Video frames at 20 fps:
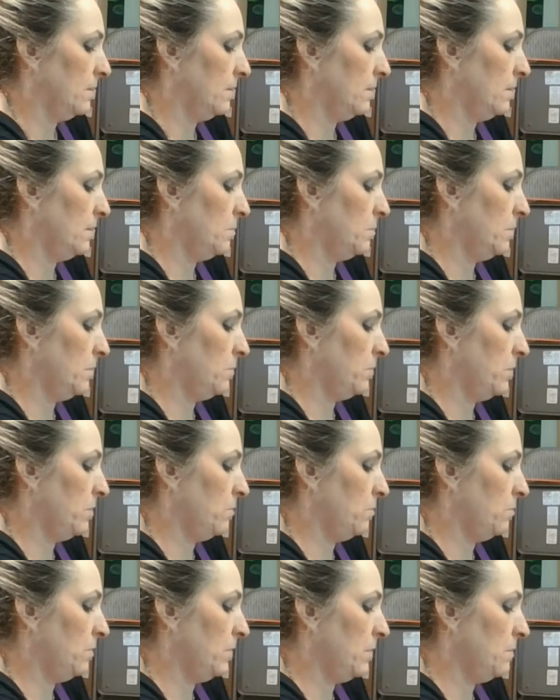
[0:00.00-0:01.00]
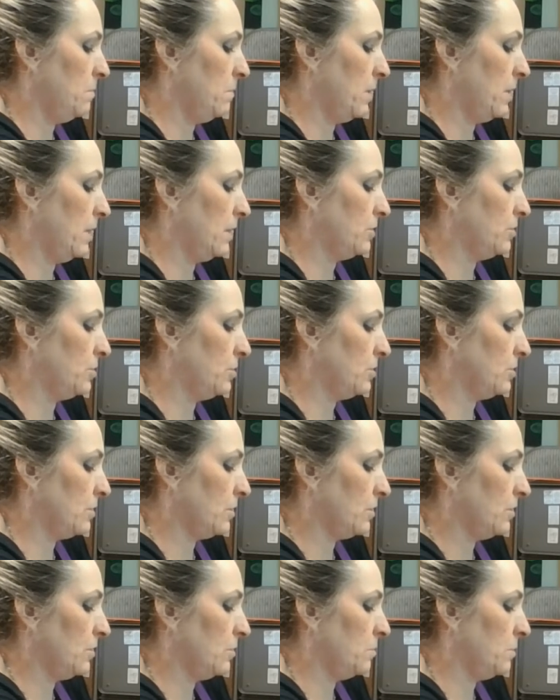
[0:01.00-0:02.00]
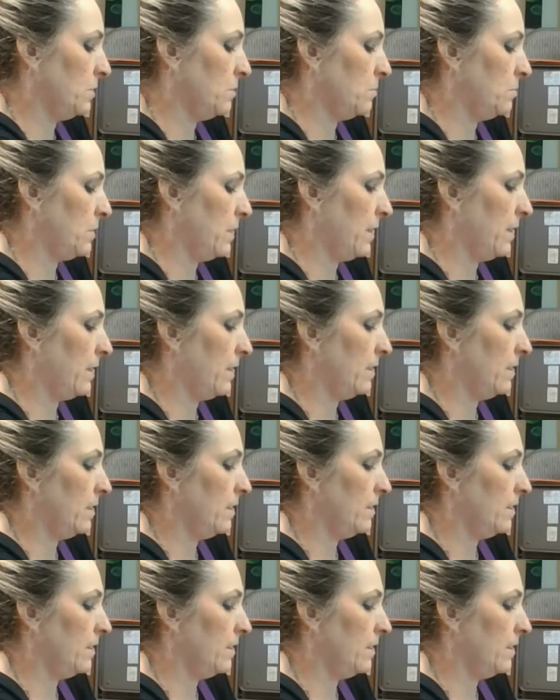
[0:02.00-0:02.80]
little bit of, we don't need much, just a little bit of red.